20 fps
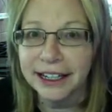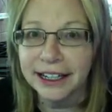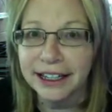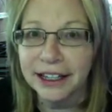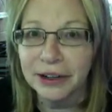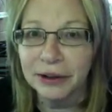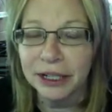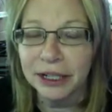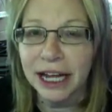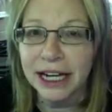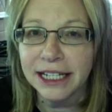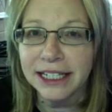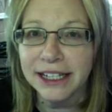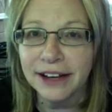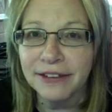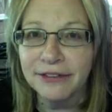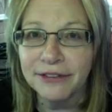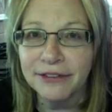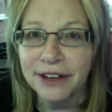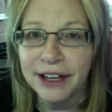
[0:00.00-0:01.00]
There were a lot of
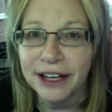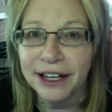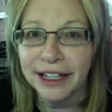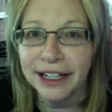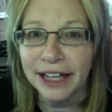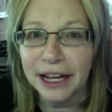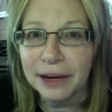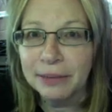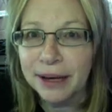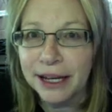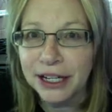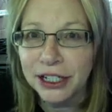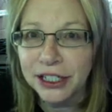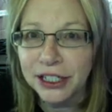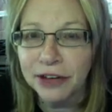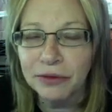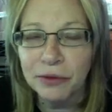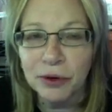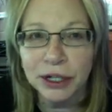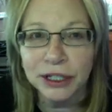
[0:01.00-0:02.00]
stuff, a lot of pages
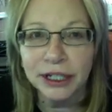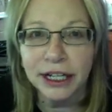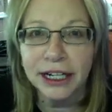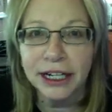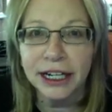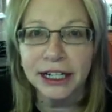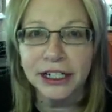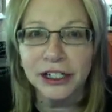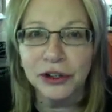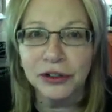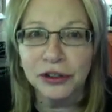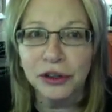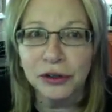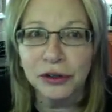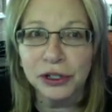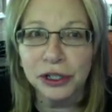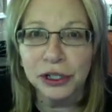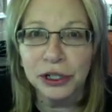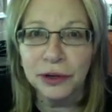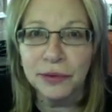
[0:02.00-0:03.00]
I worked on. I showed those
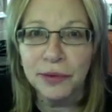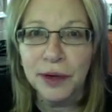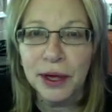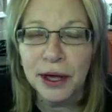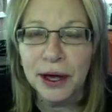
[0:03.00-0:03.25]
to you.